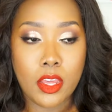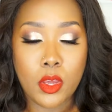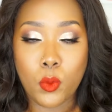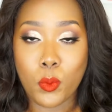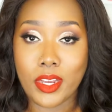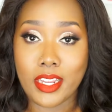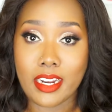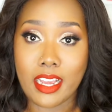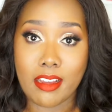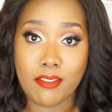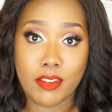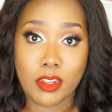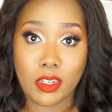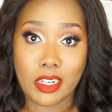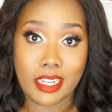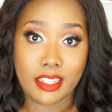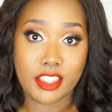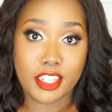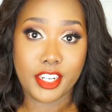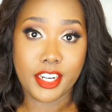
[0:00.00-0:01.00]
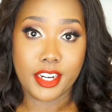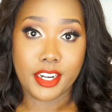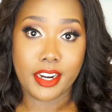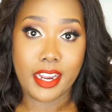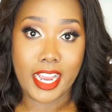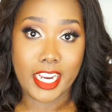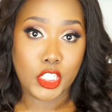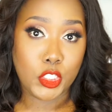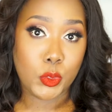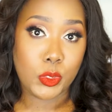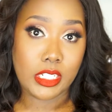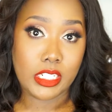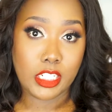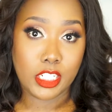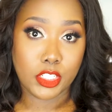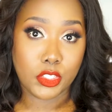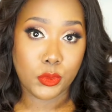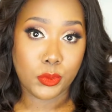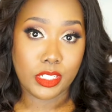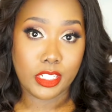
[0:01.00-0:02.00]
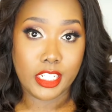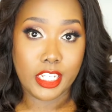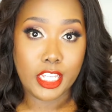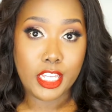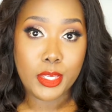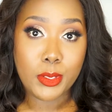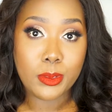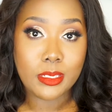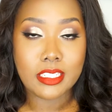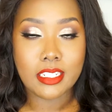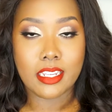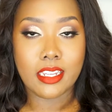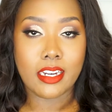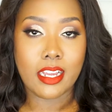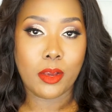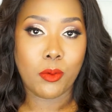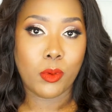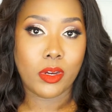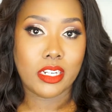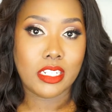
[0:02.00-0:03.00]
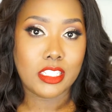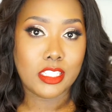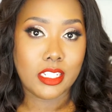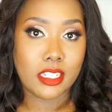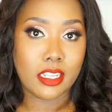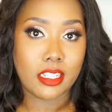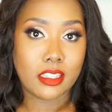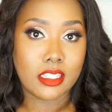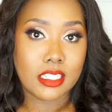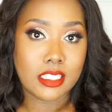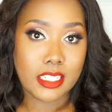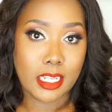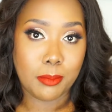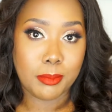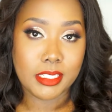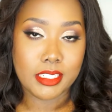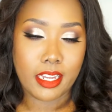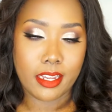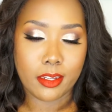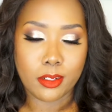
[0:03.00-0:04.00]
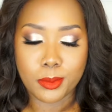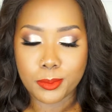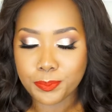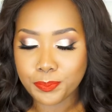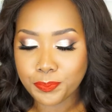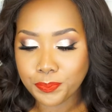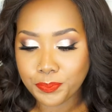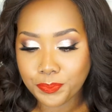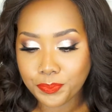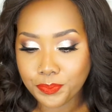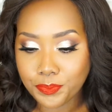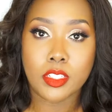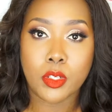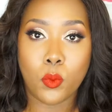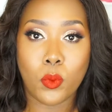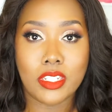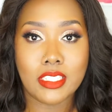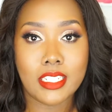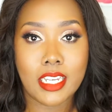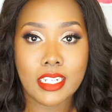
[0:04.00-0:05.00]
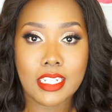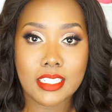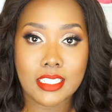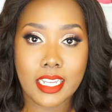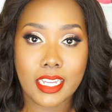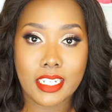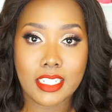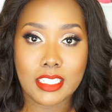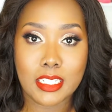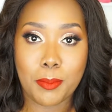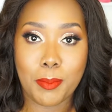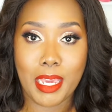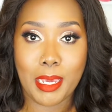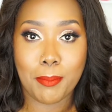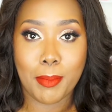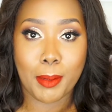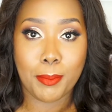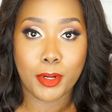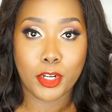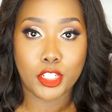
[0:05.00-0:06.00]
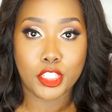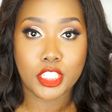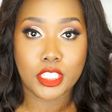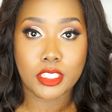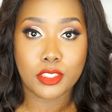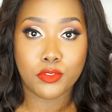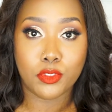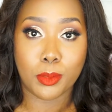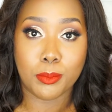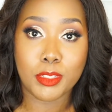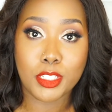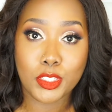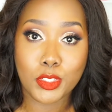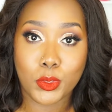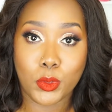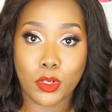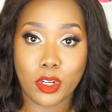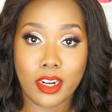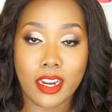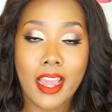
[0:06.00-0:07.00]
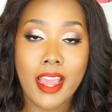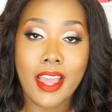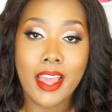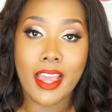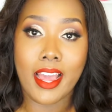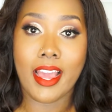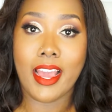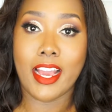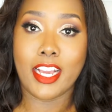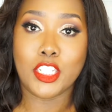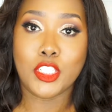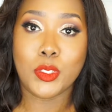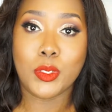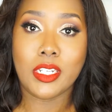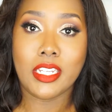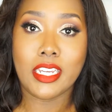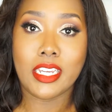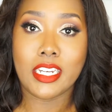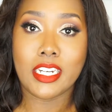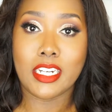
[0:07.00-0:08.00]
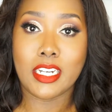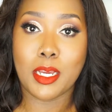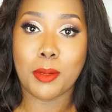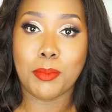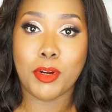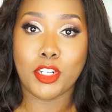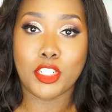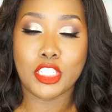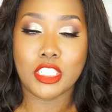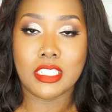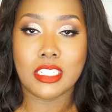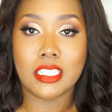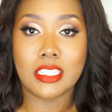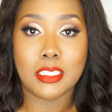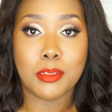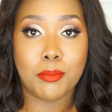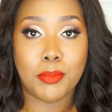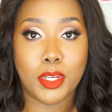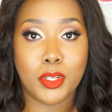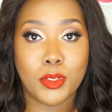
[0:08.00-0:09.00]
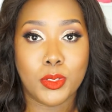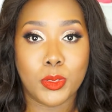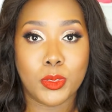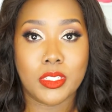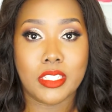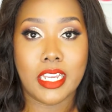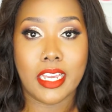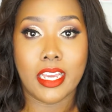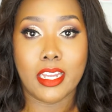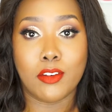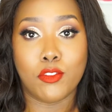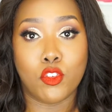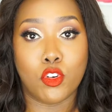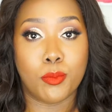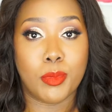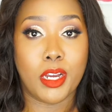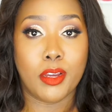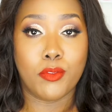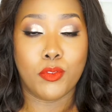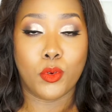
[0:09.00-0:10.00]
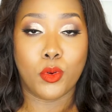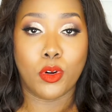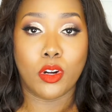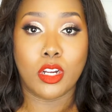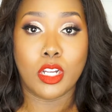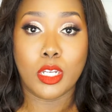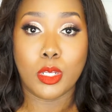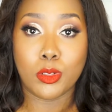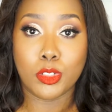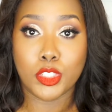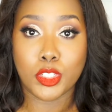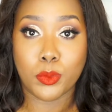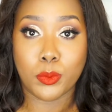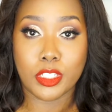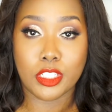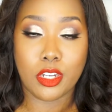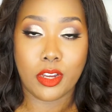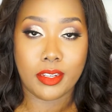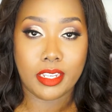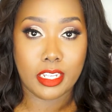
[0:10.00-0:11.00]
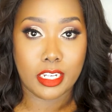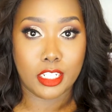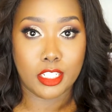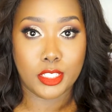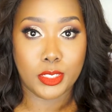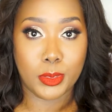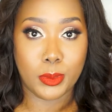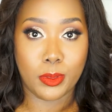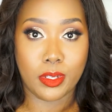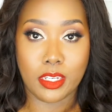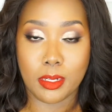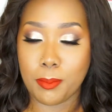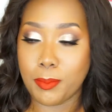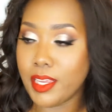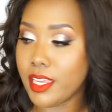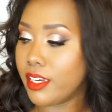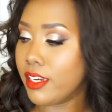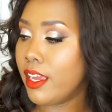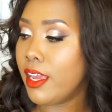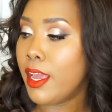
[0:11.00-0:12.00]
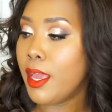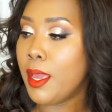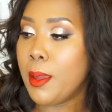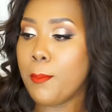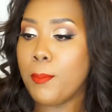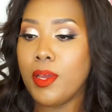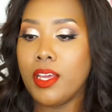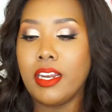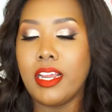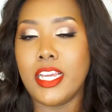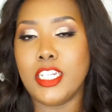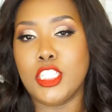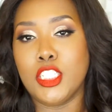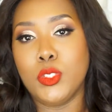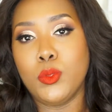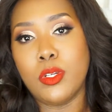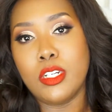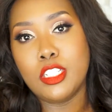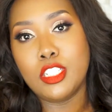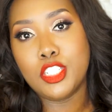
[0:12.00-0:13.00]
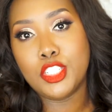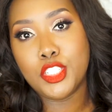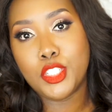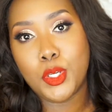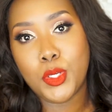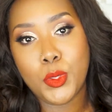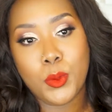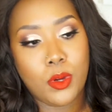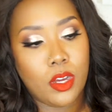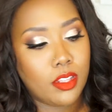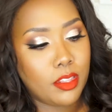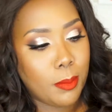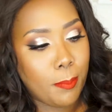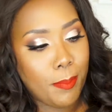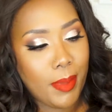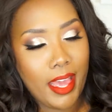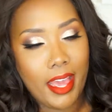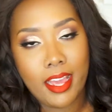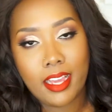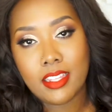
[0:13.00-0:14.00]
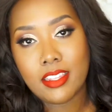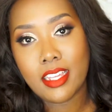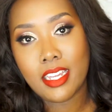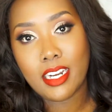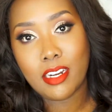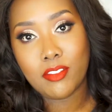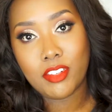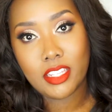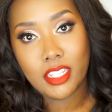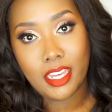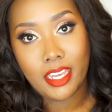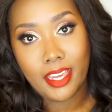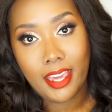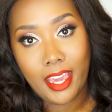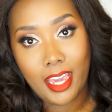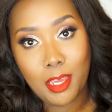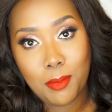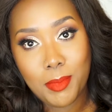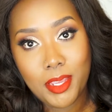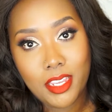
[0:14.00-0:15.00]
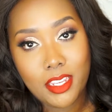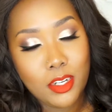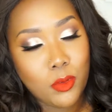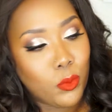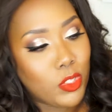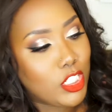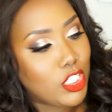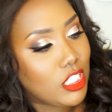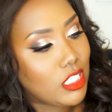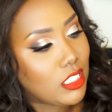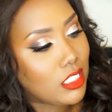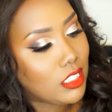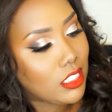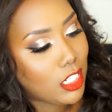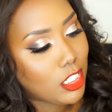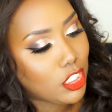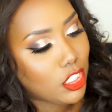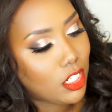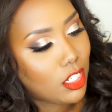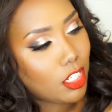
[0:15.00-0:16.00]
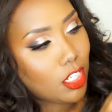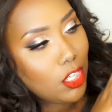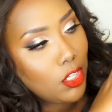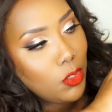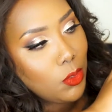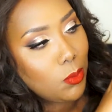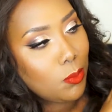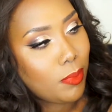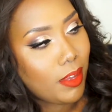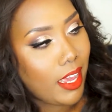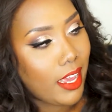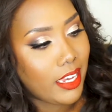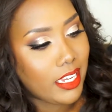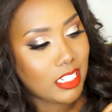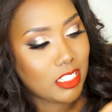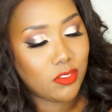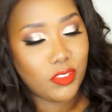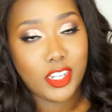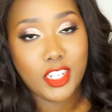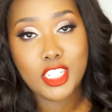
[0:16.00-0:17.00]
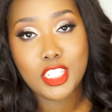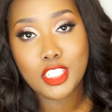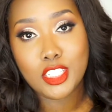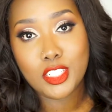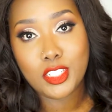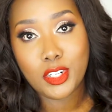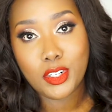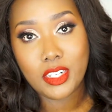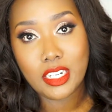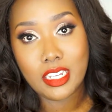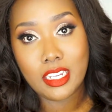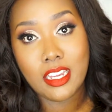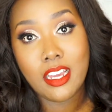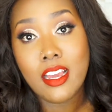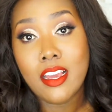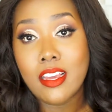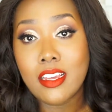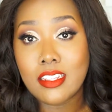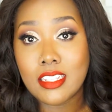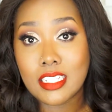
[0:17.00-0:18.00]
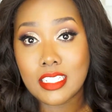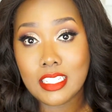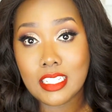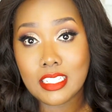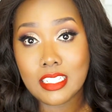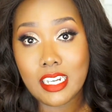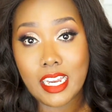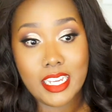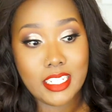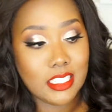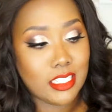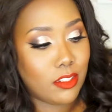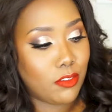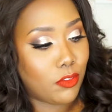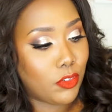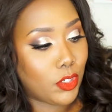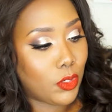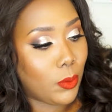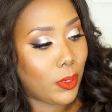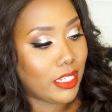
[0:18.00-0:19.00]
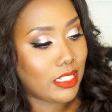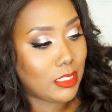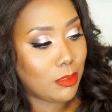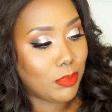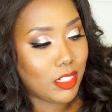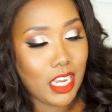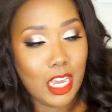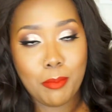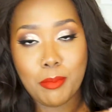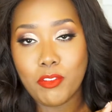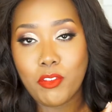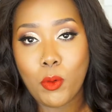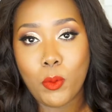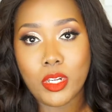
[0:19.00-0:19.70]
when I felt like their hair actually looked really cute and I wanted to get the same style. Once I decided to make my purchase from the store, I actually ended up purchasing some bundles and a 4x4 closure, which I'll get into in a bit. But I just wanted to show you all the bag that everything came in, which is such a cute bag. It's very sturdy. This has lasted for quite some time. If I